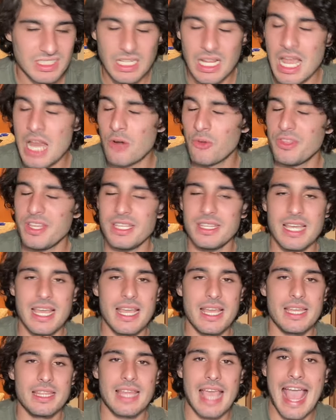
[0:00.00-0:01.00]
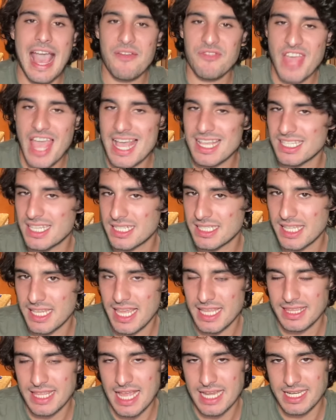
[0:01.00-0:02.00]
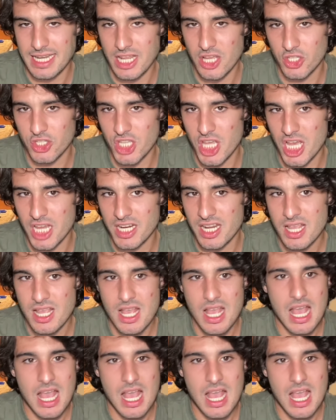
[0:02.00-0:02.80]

I don't think they have the assets to get that deal done.